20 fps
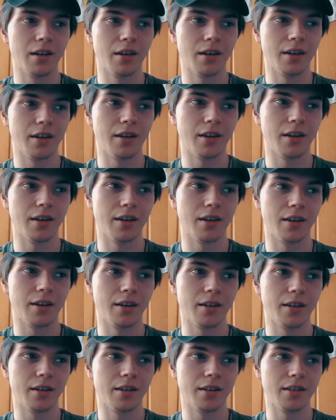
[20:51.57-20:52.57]

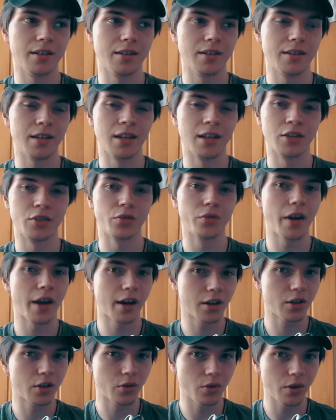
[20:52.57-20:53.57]
uh,
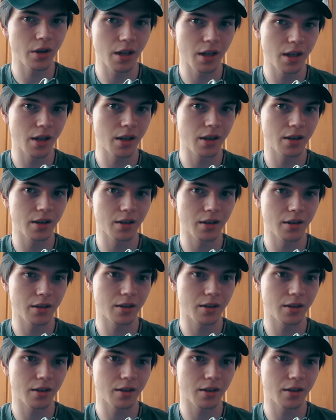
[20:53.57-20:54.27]
satisfactory uh,